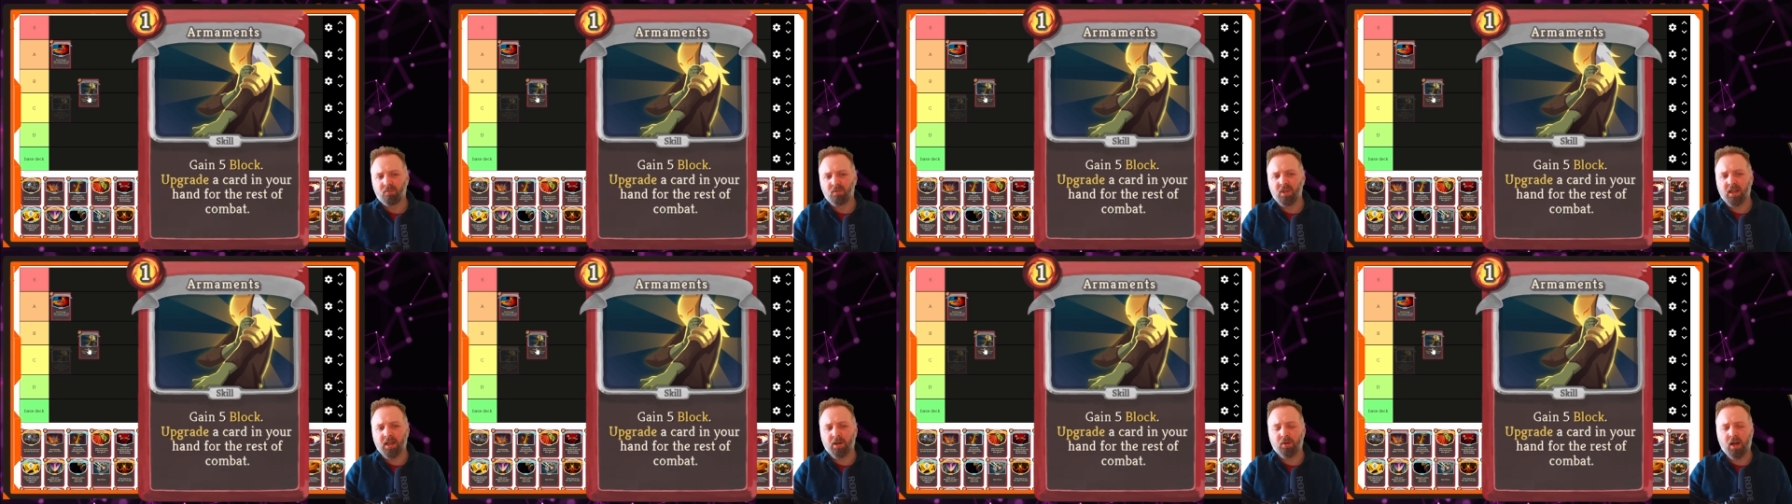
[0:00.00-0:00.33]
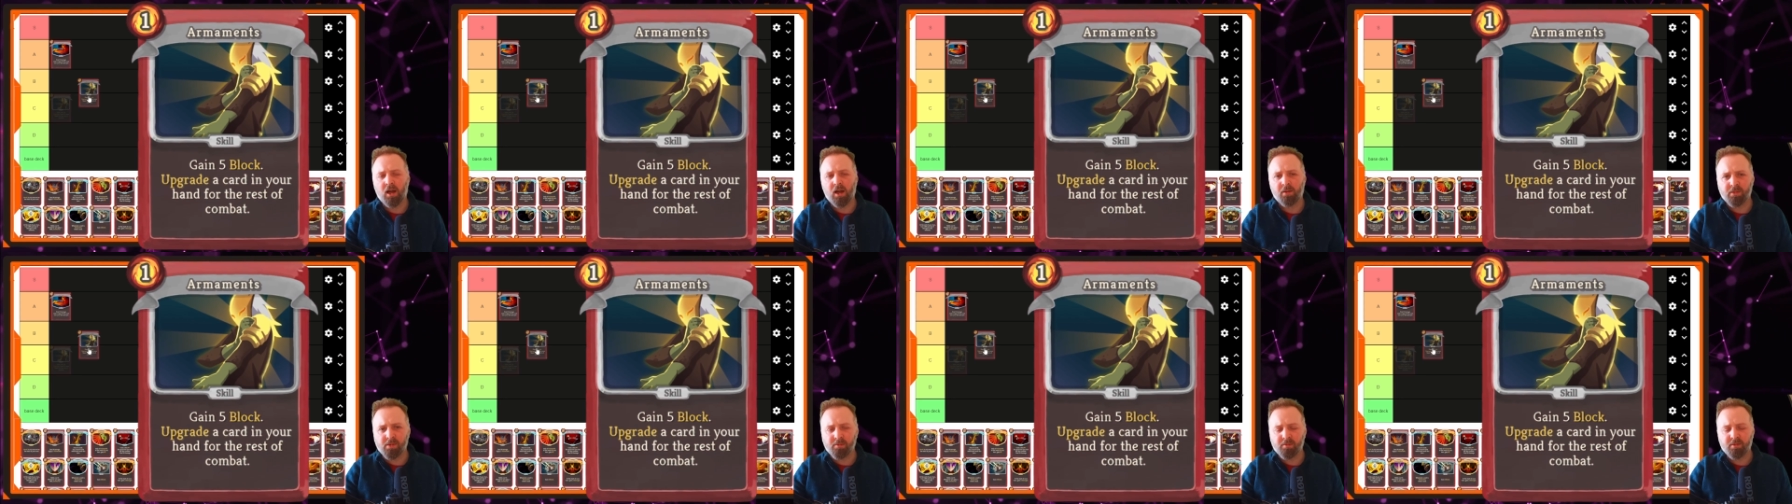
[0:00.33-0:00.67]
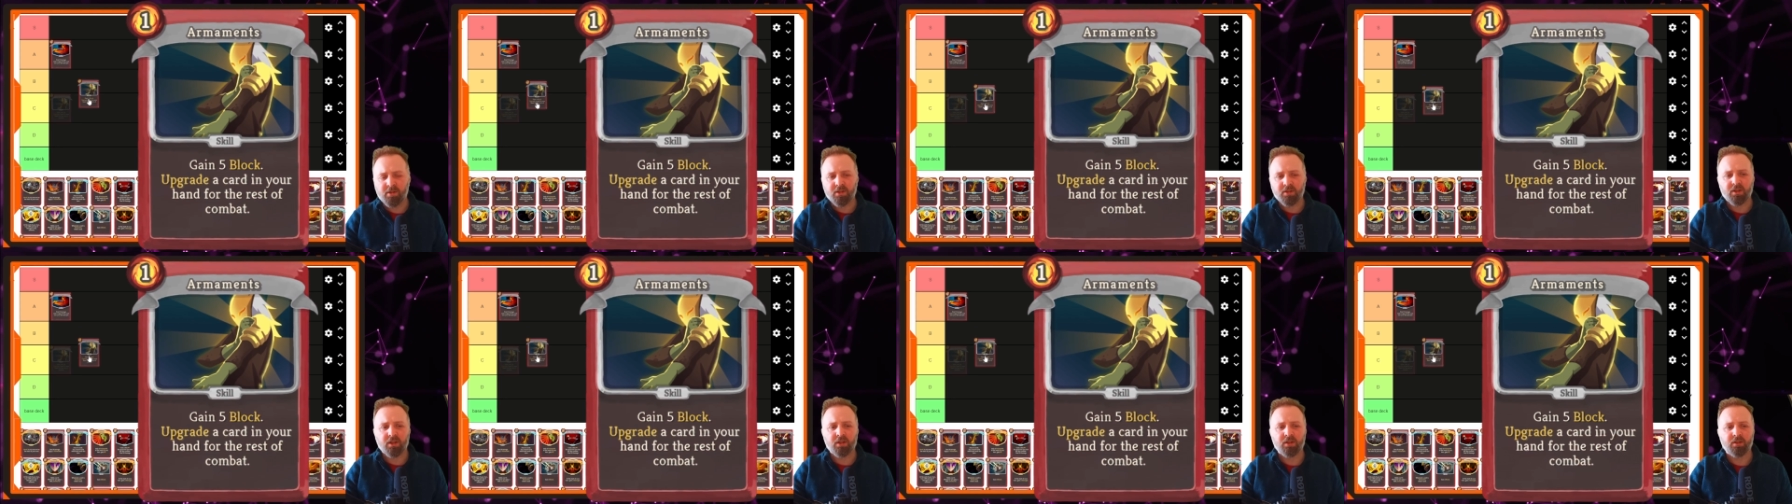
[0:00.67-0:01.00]
Now,
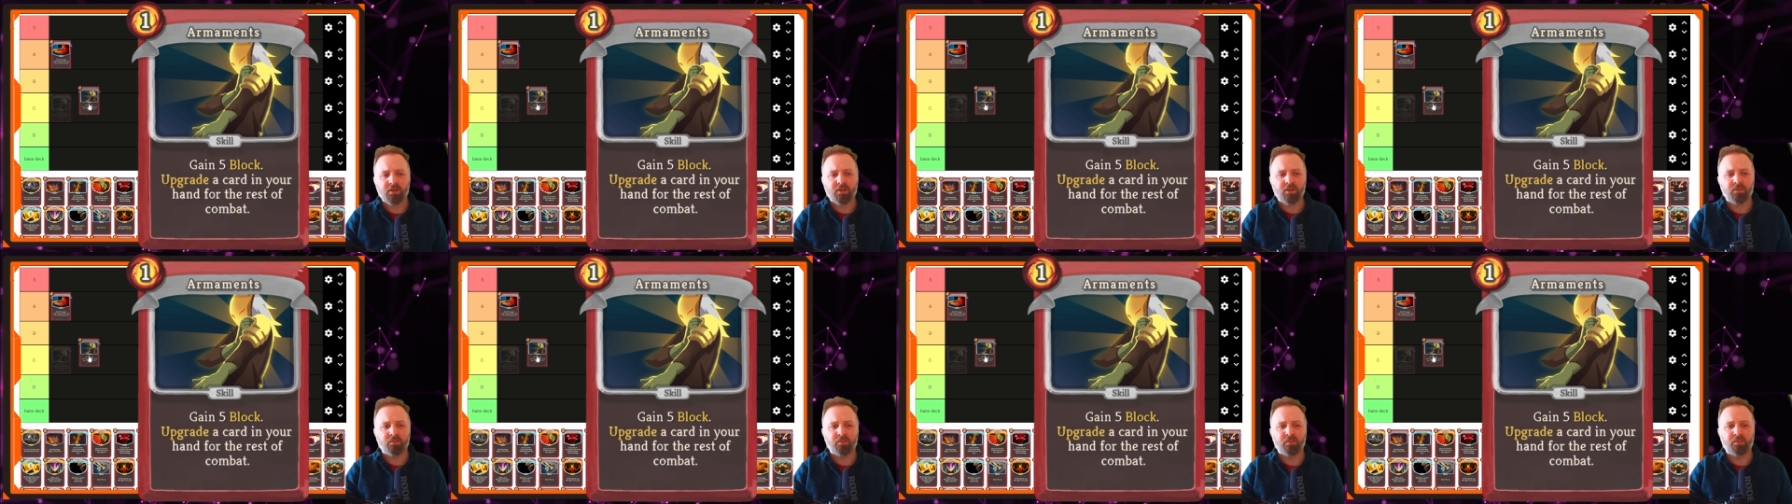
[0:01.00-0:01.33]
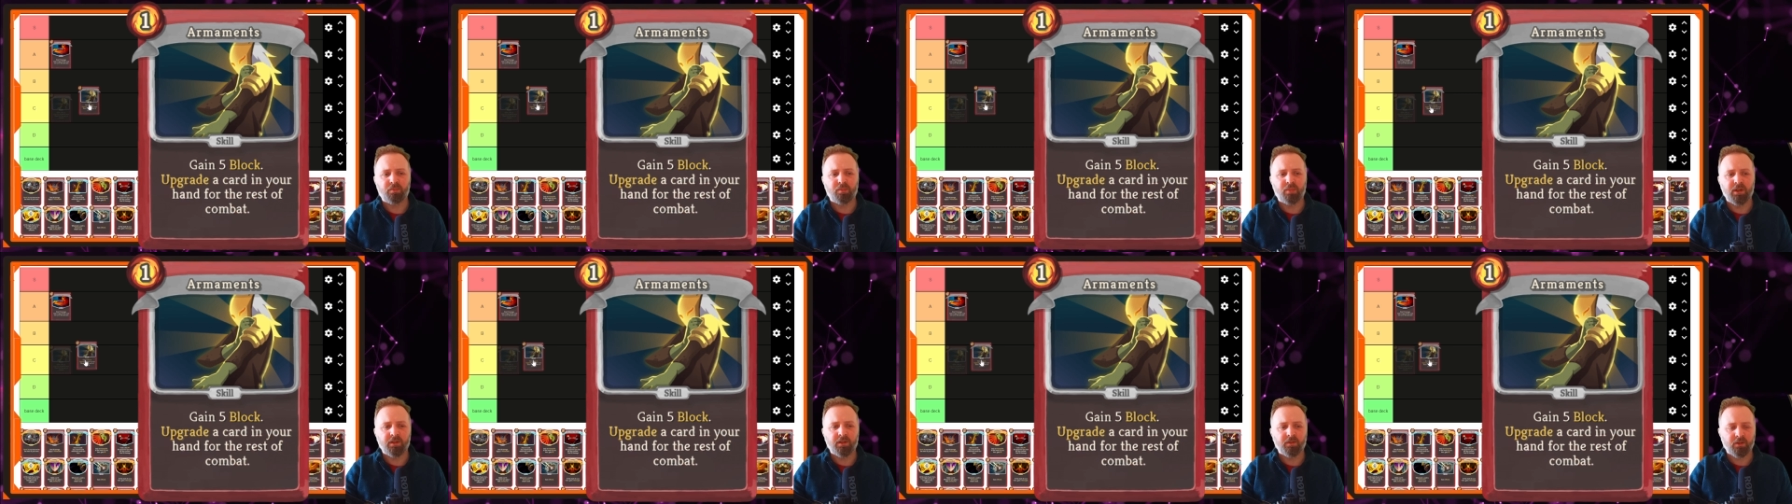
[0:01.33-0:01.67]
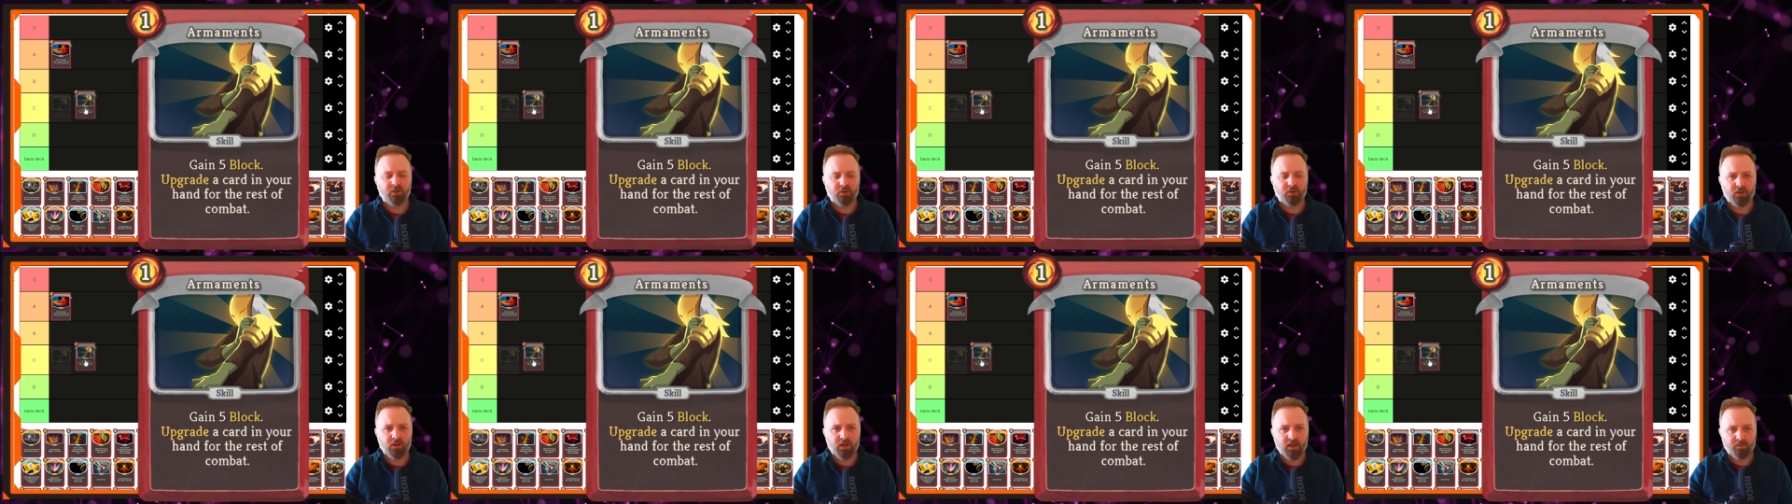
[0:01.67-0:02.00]
Armaments is a bit of a
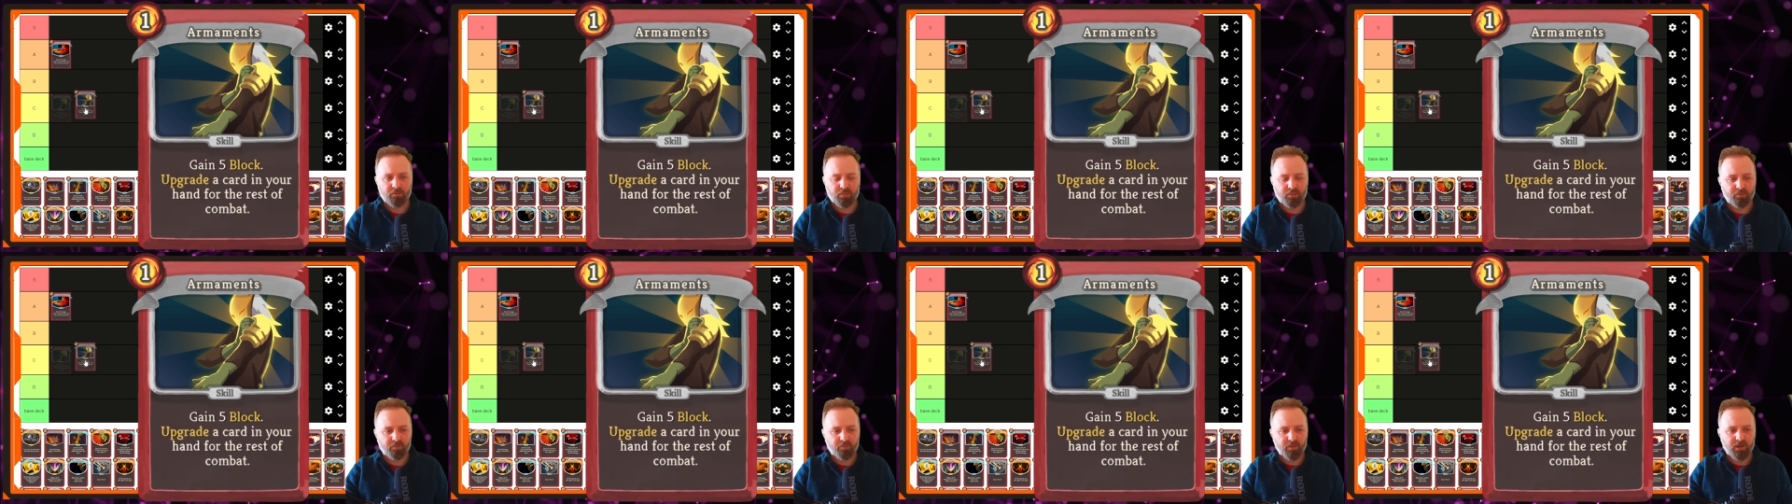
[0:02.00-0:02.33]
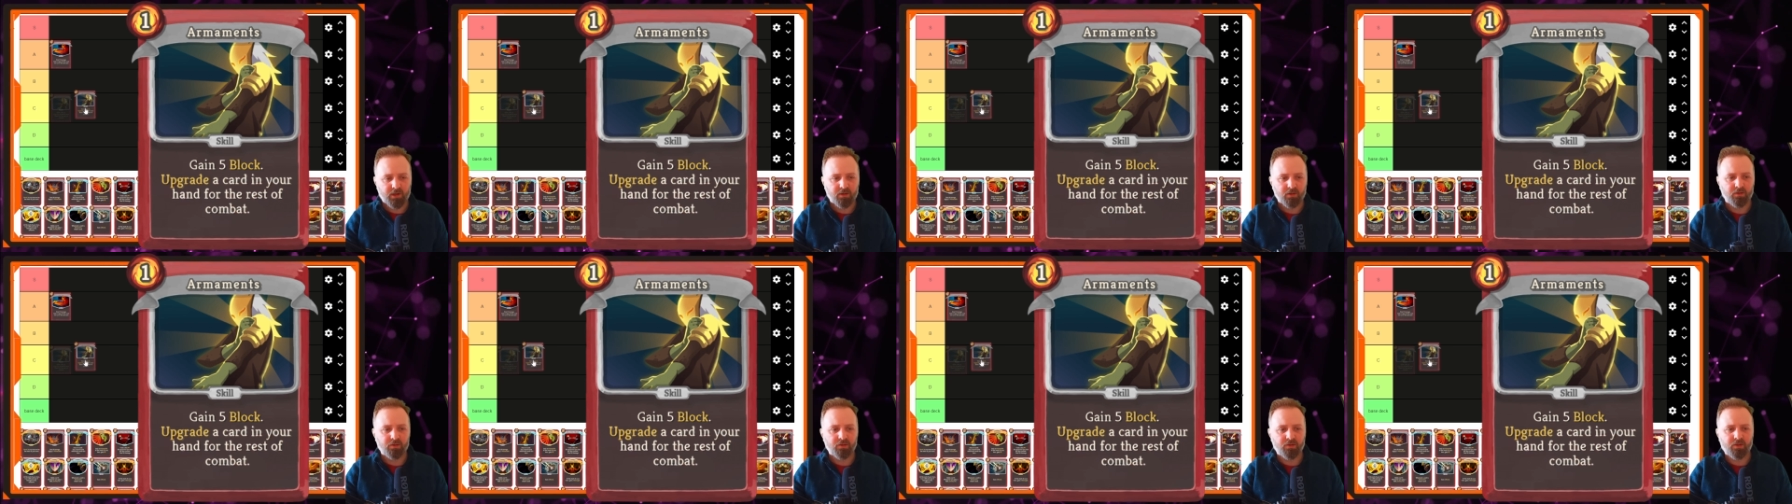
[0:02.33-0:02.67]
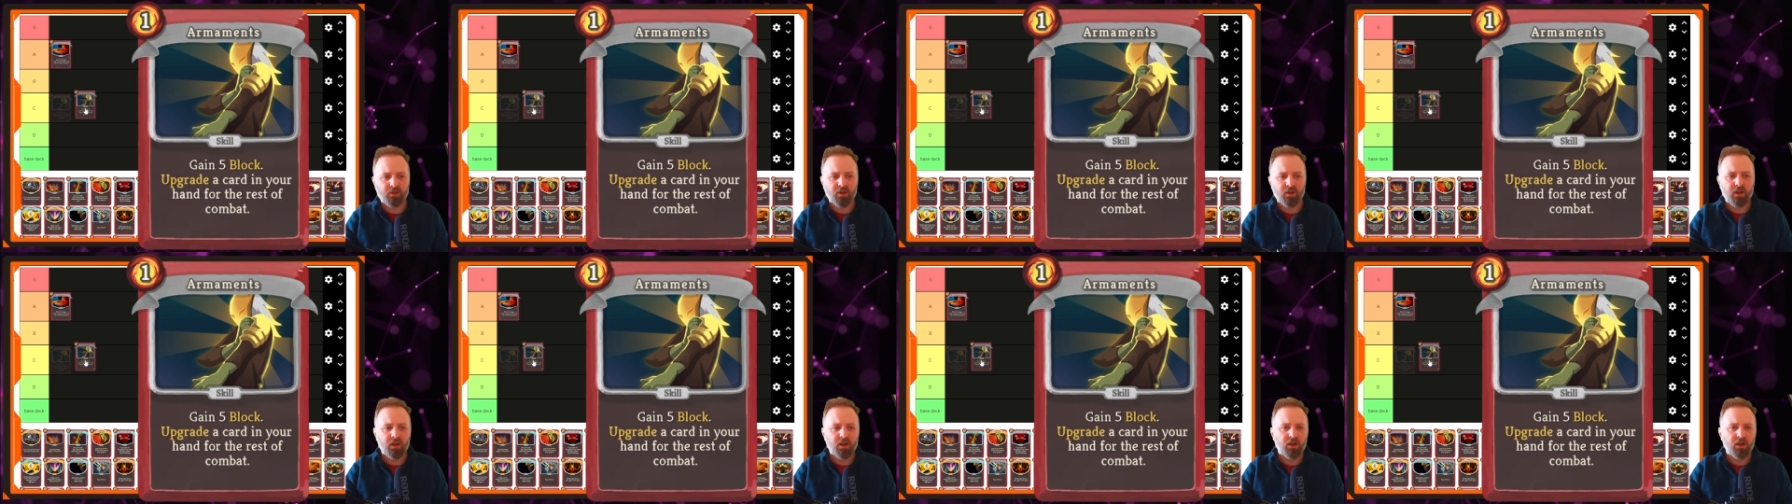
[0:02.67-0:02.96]
trap because